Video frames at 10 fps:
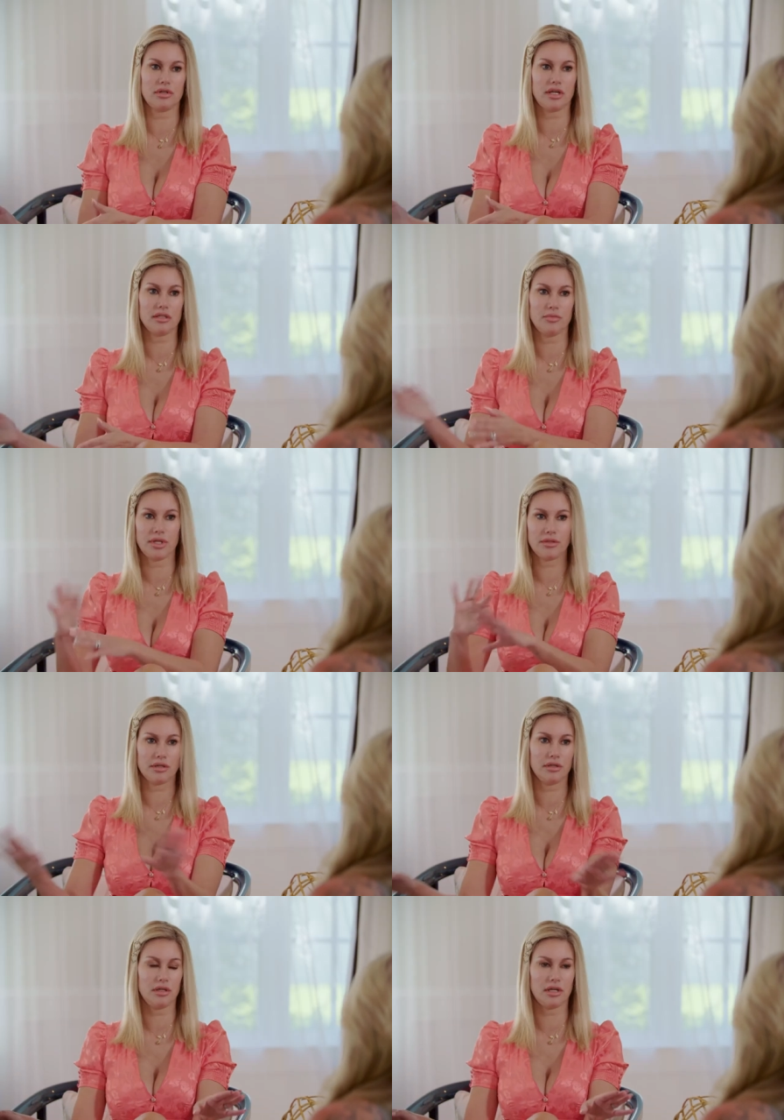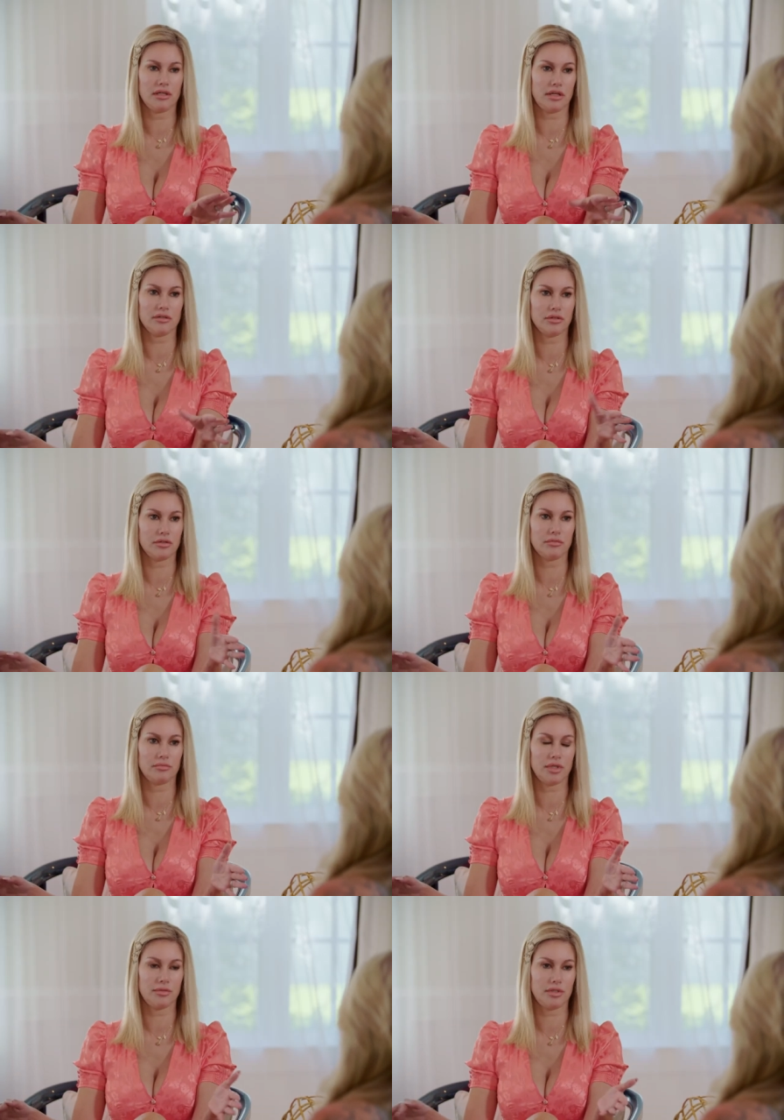I had been there. I, I don't know.
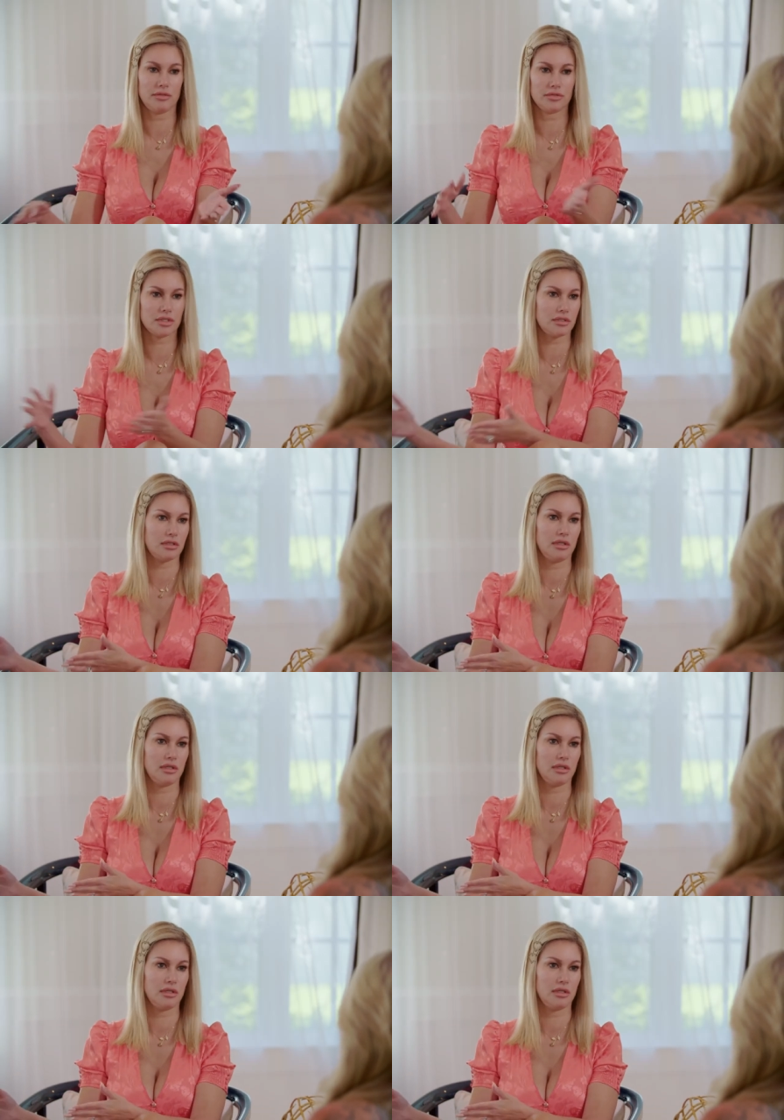Maybe he was.